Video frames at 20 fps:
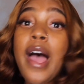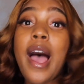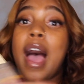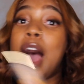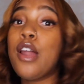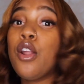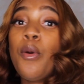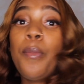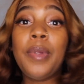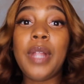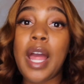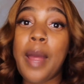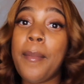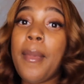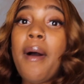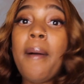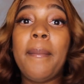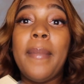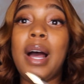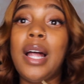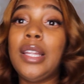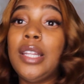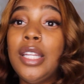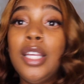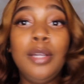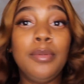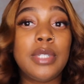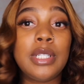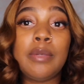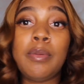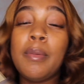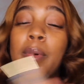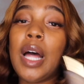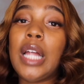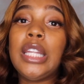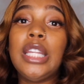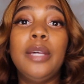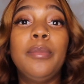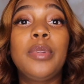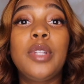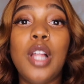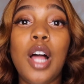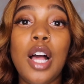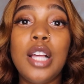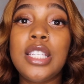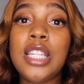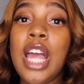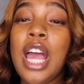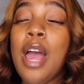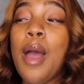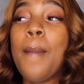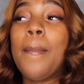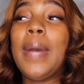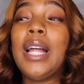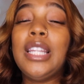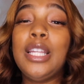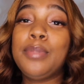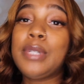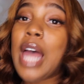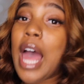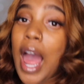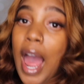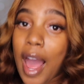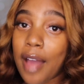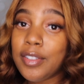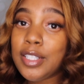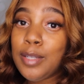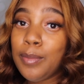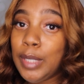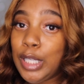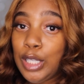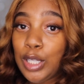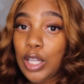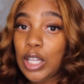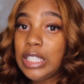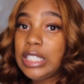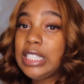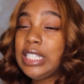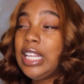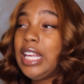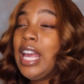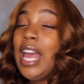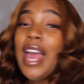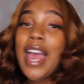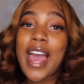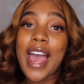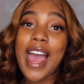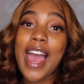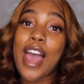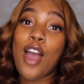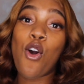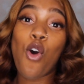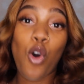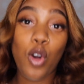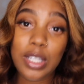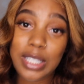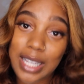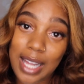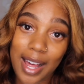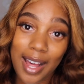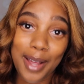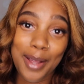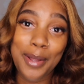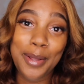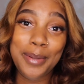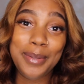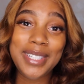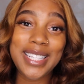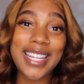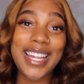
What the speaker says: I don't play about my lips, my lip gloss. My lips have to be glossy at all times.